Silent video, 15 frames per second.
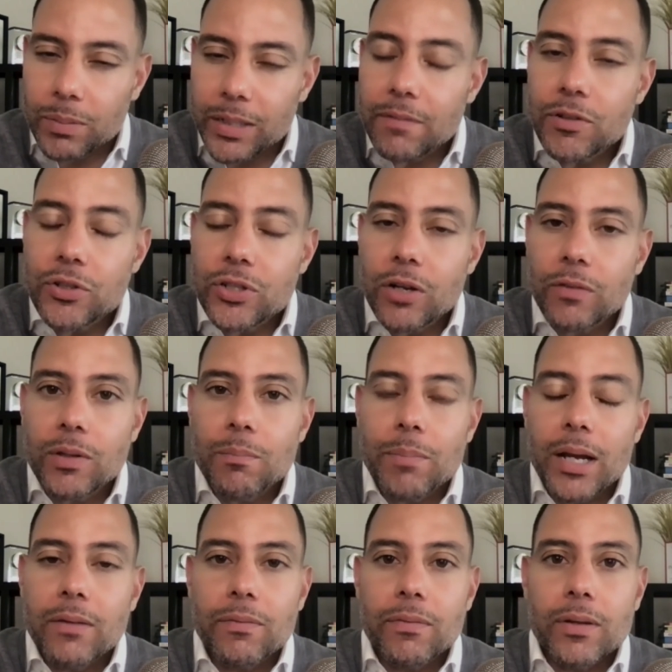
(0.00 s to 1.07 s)
give yourself the
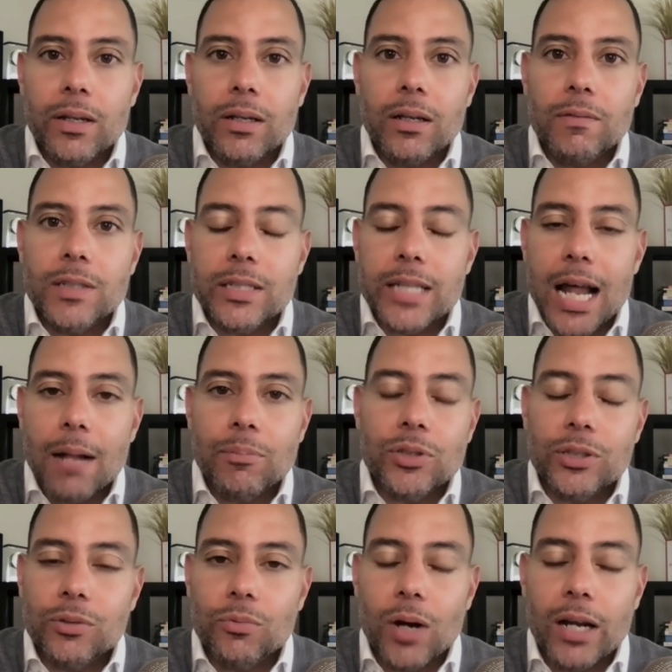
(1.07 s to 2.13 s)
benefit of
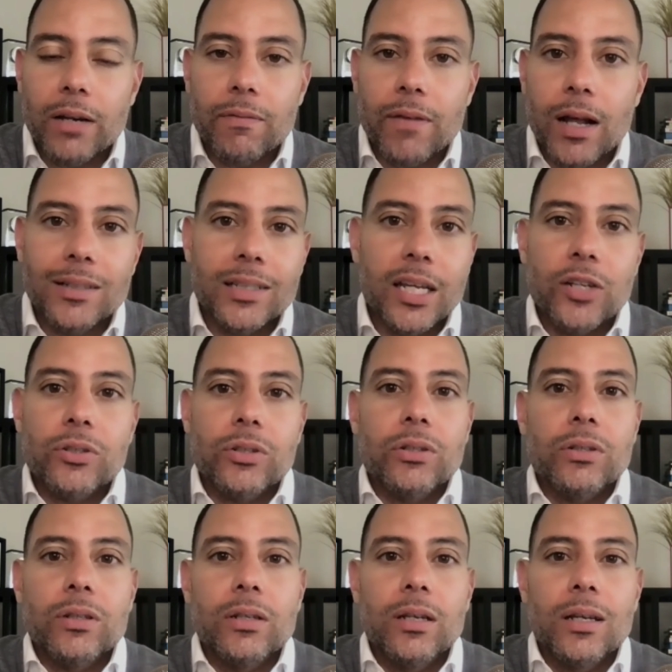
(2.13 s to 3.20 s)
establishing the right
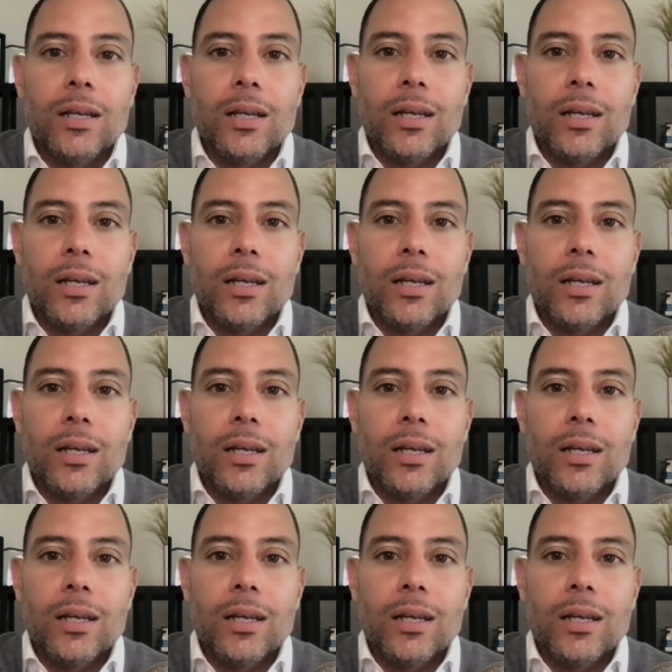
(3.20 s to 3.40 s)
foundation.